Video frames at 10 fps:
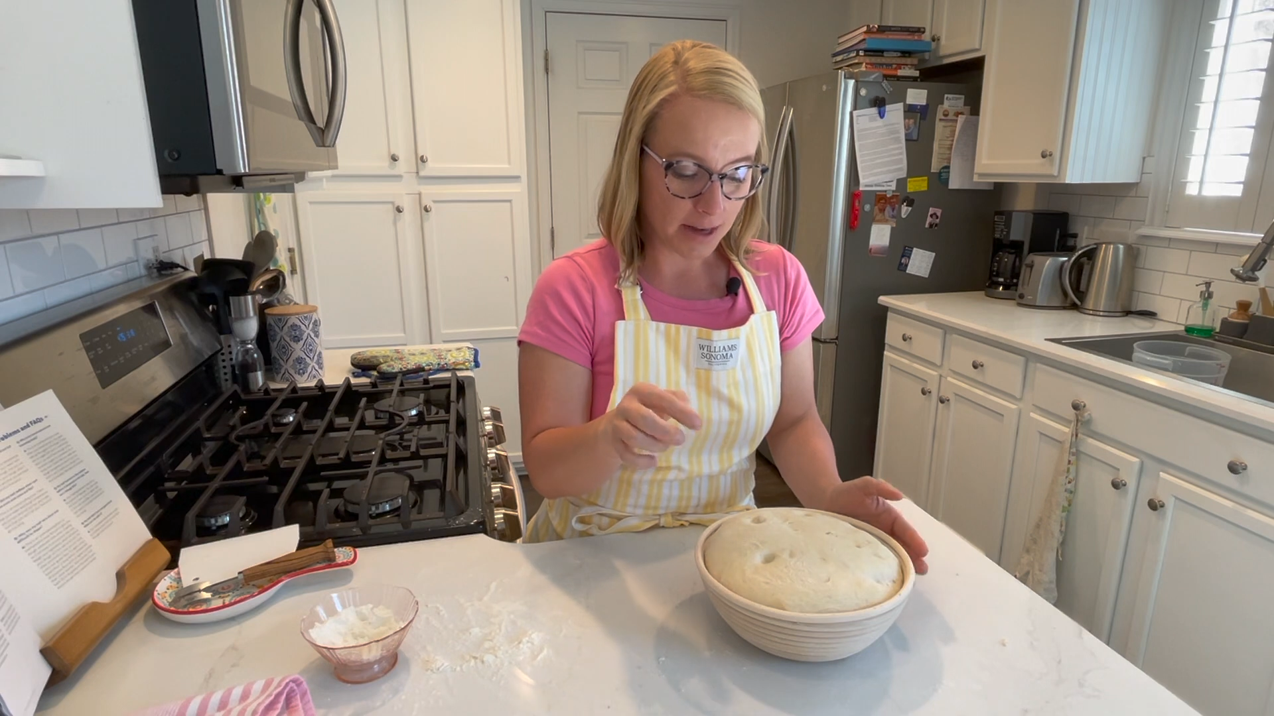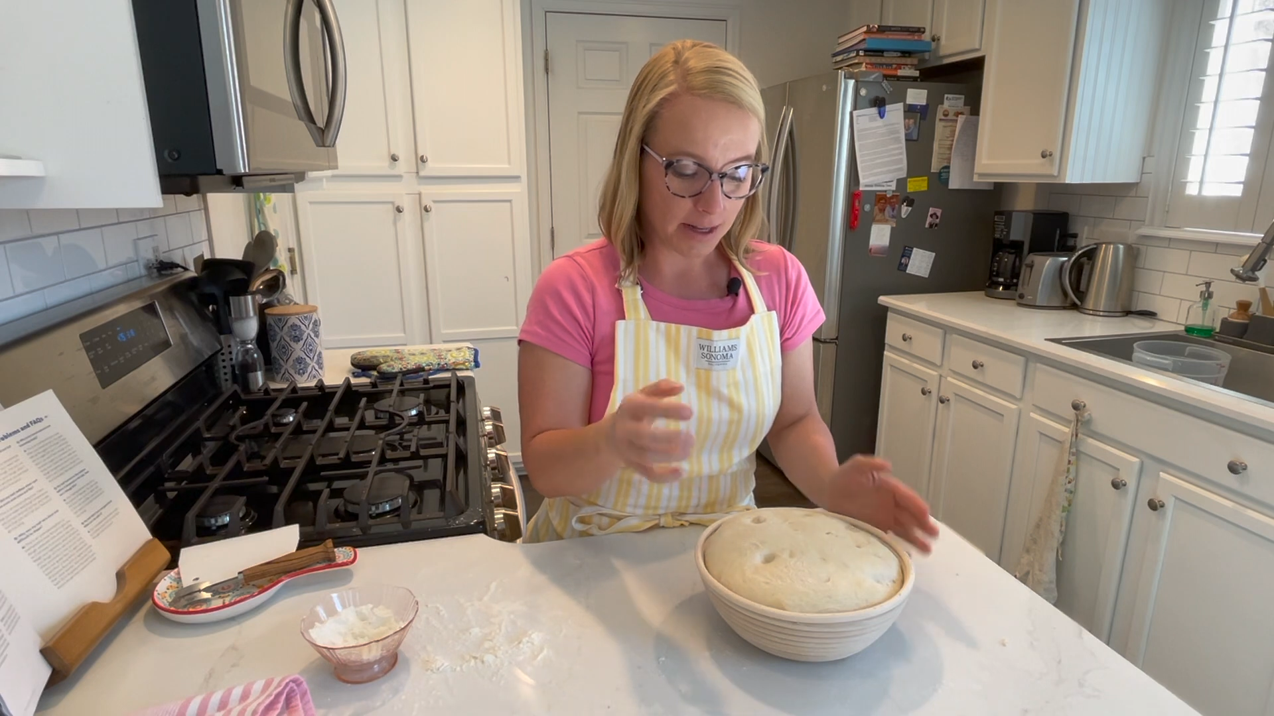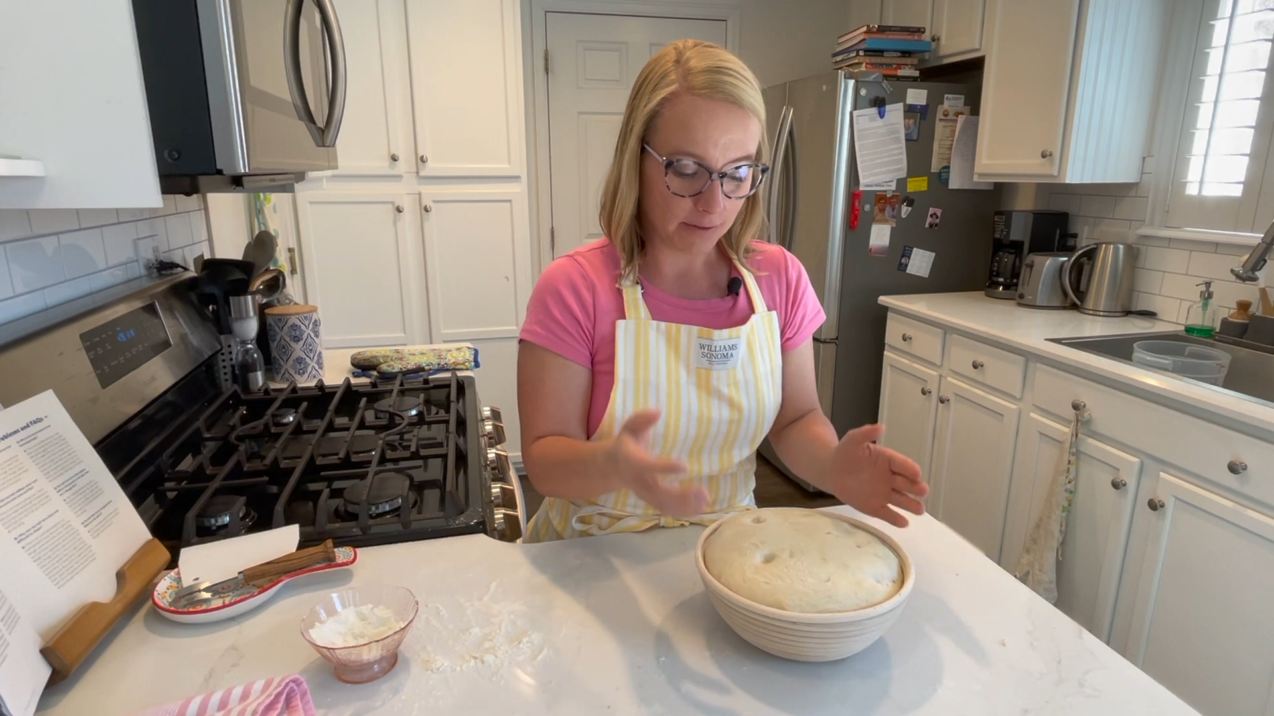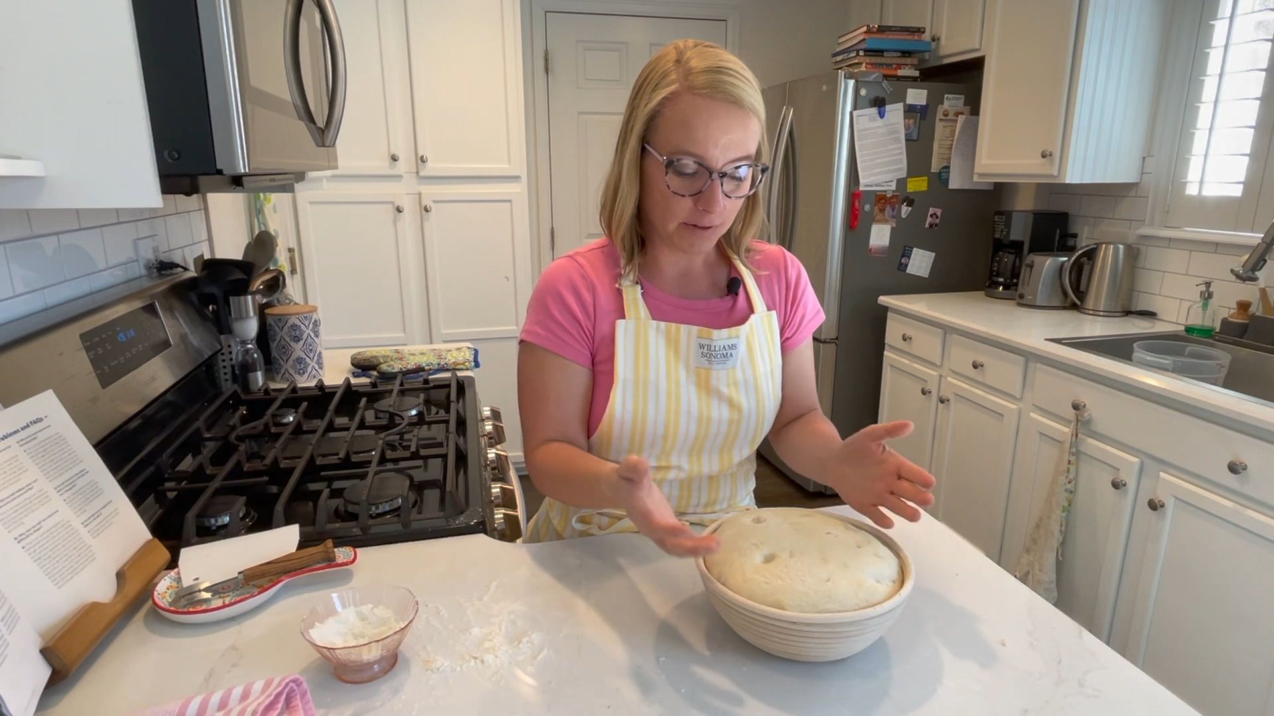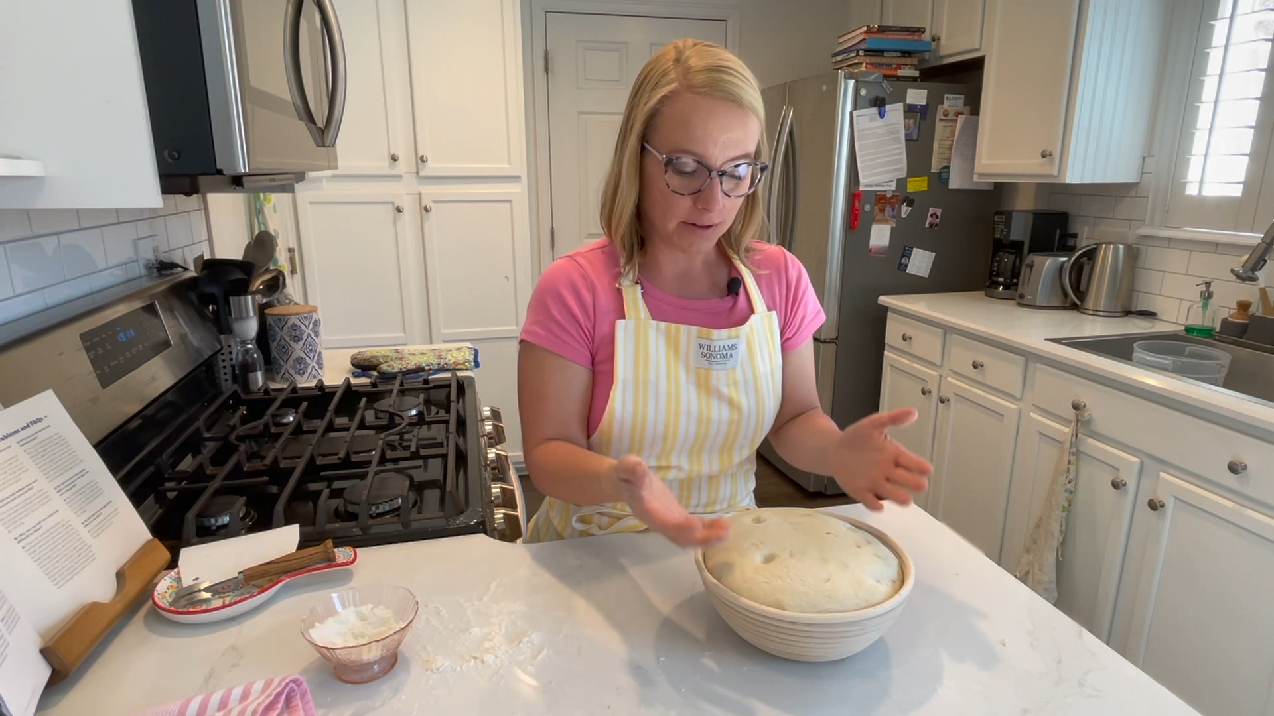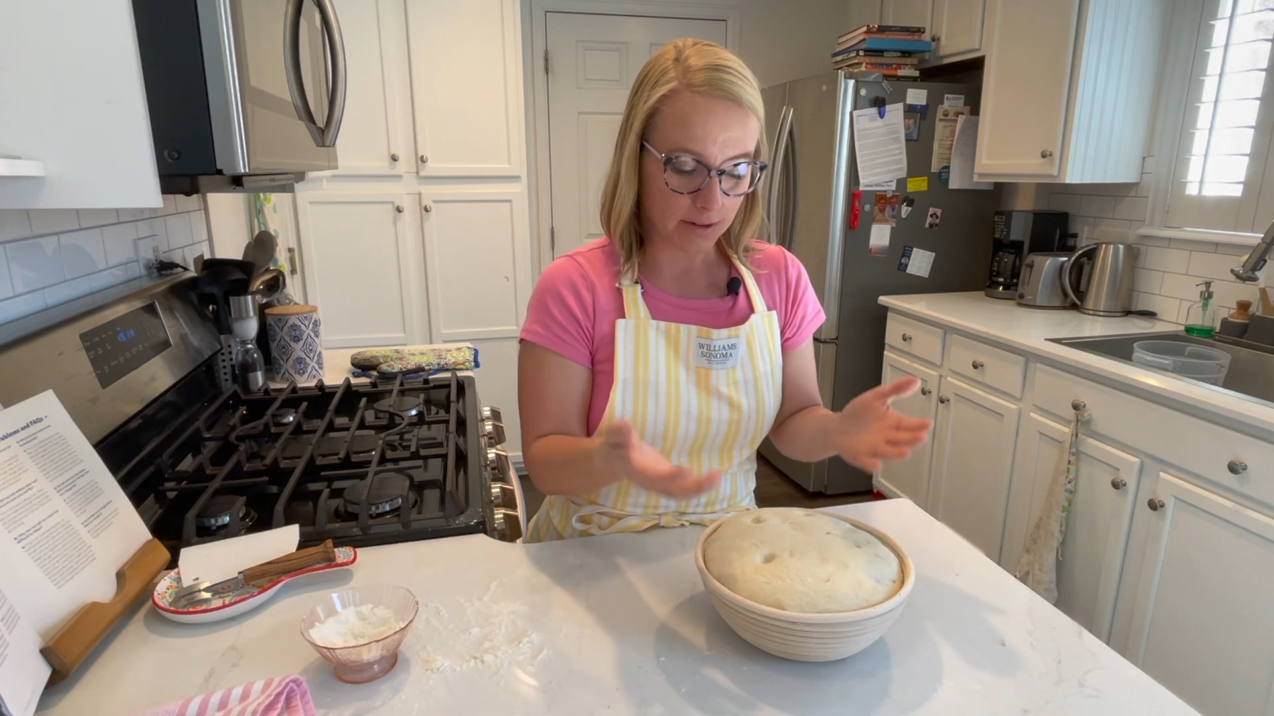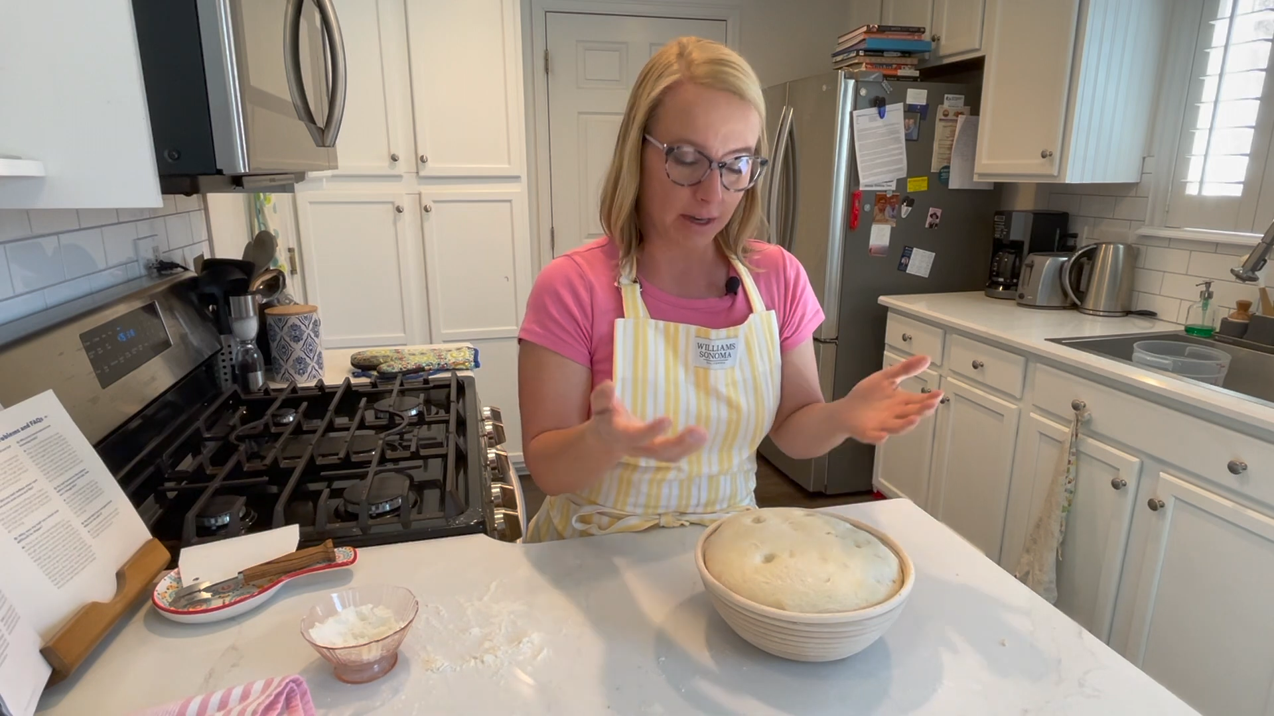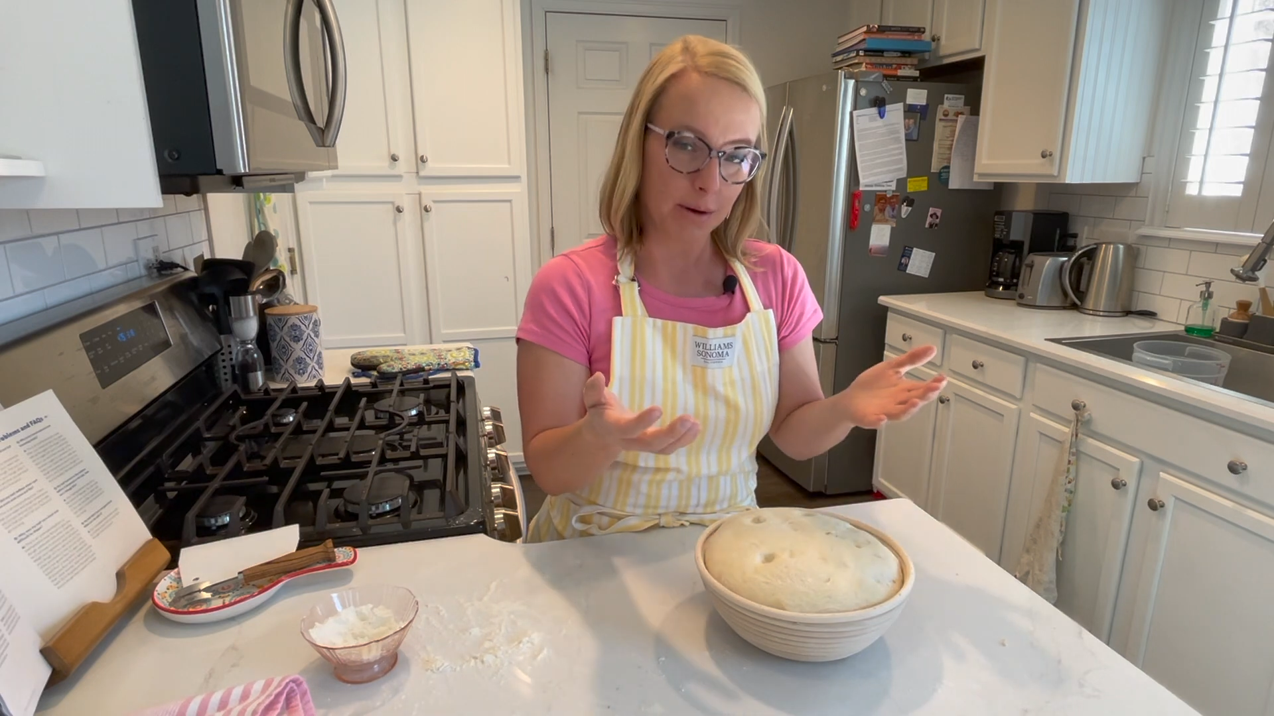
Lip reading: and it feels like a